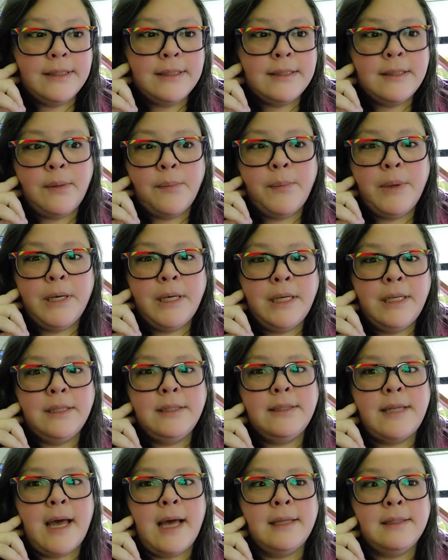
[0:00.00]
somebody
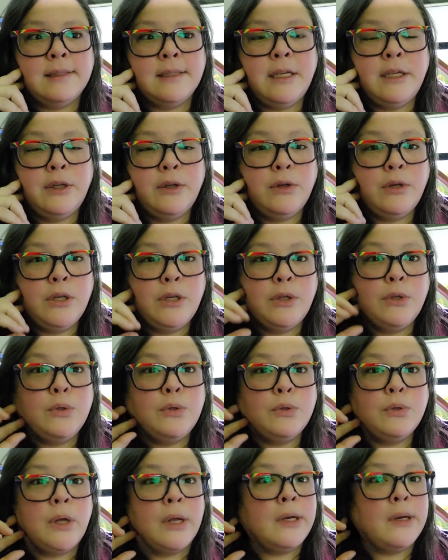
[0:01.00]
is asking you to
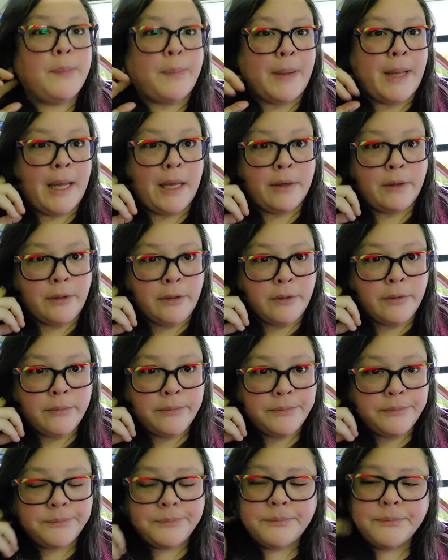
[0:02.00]
use on a pattern,
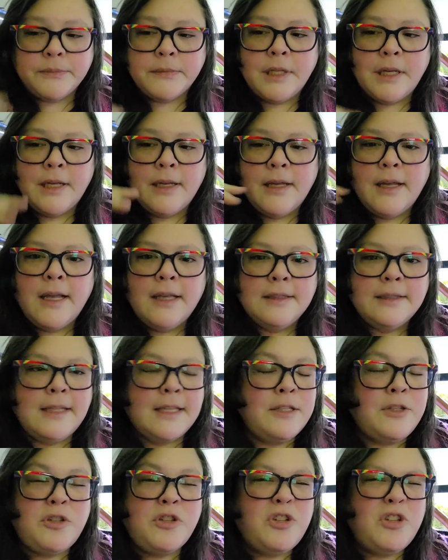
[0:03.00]

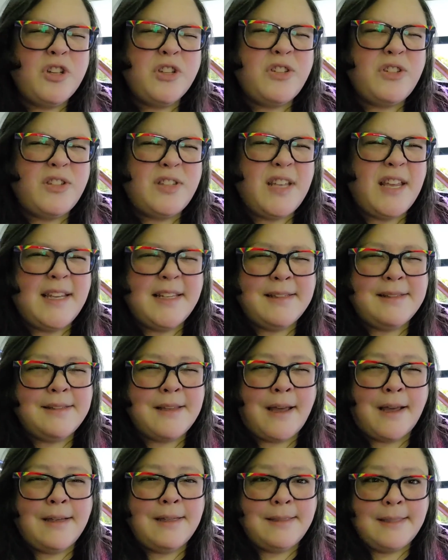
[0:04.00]
let's just say
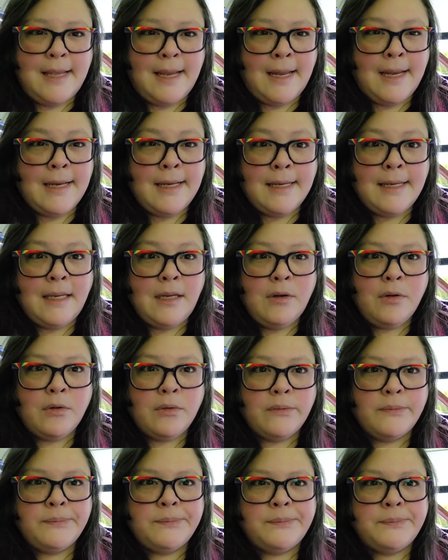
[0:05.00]
size 8 needle,
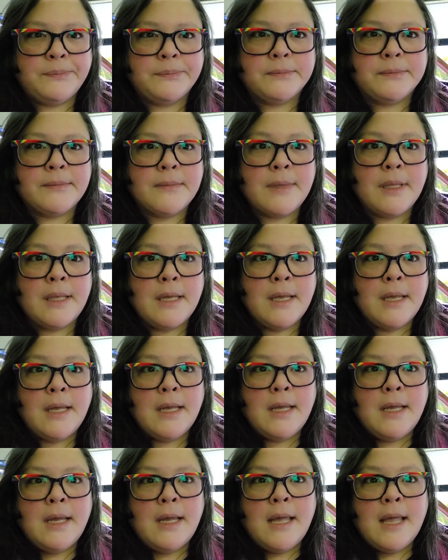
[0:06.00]

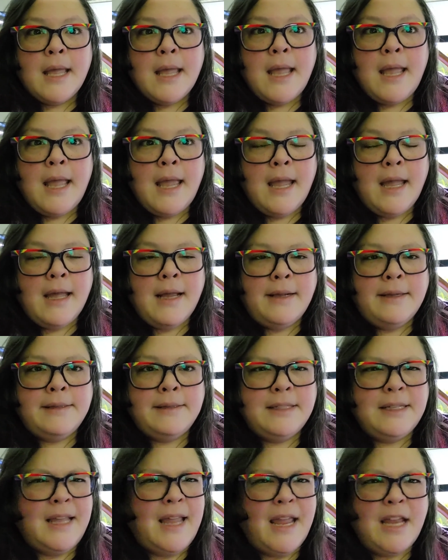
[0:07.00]
and
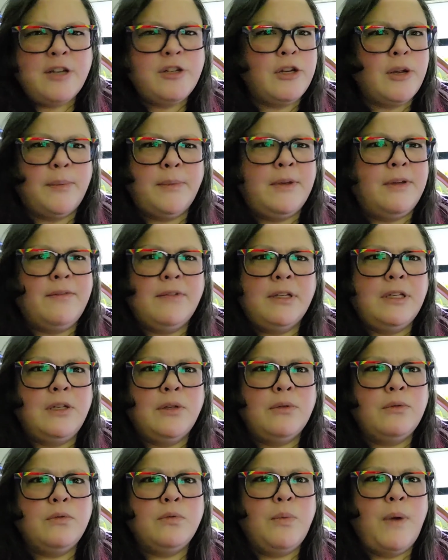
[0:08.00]
the gauge I'm giving
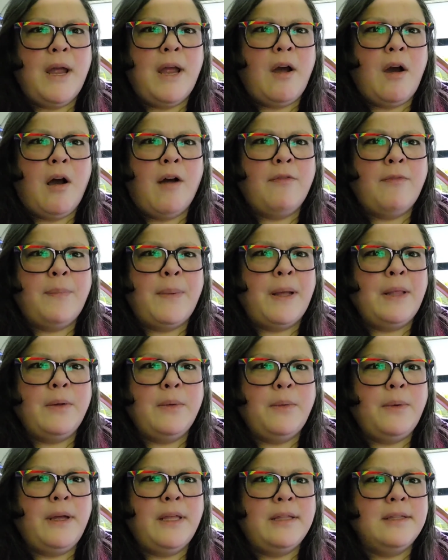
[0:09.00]
you is way off, by the
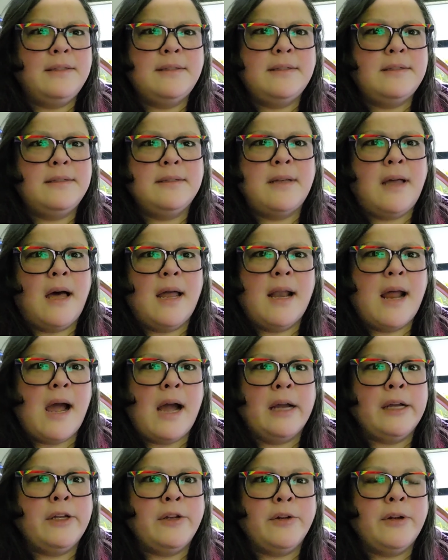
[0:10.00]
way. This is not
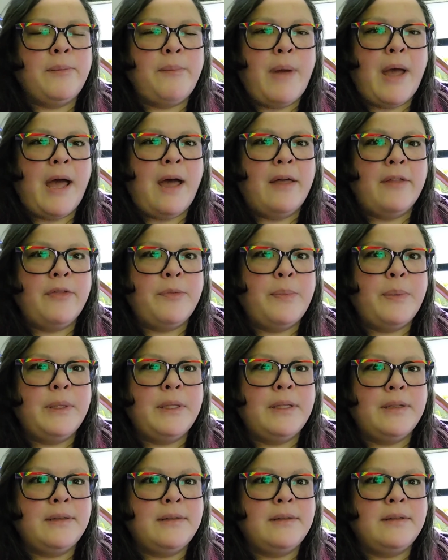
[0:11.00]
accurate math, but
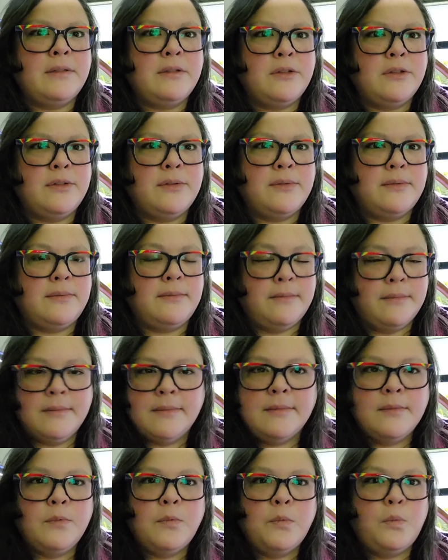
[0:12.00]
this is just
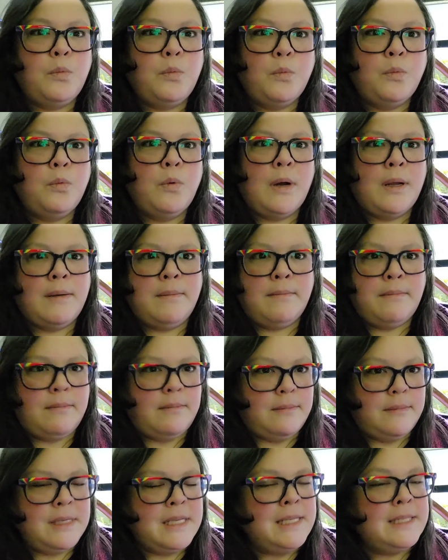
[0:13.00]
what
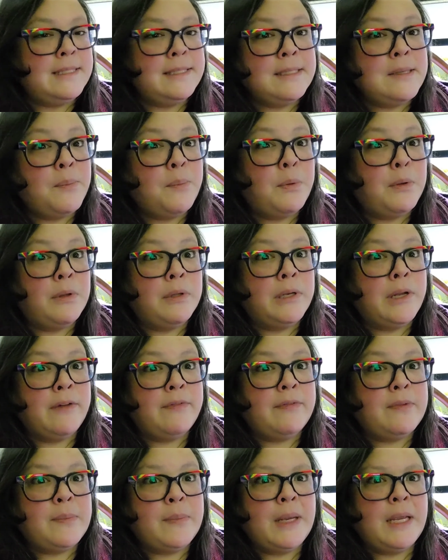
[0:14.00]
is simple enough
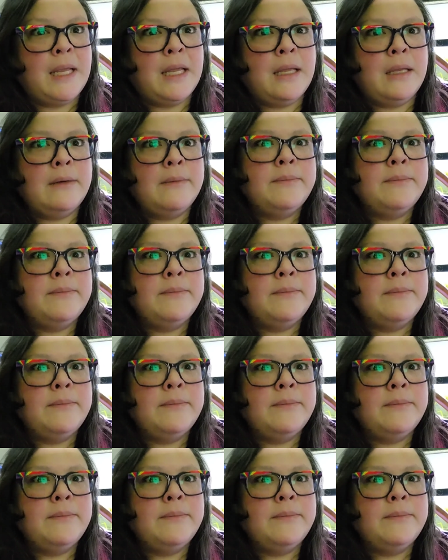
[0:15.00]
in my head.